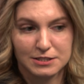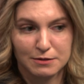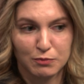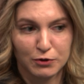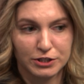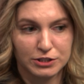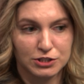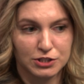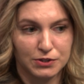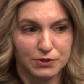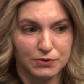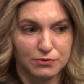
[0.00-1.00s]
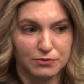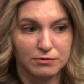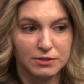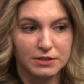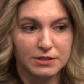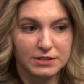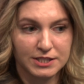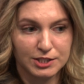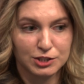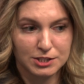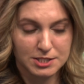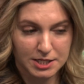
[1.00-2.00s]
important to
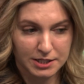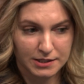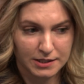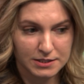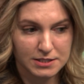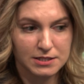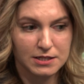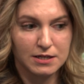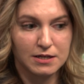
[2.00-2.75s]
teach the skills,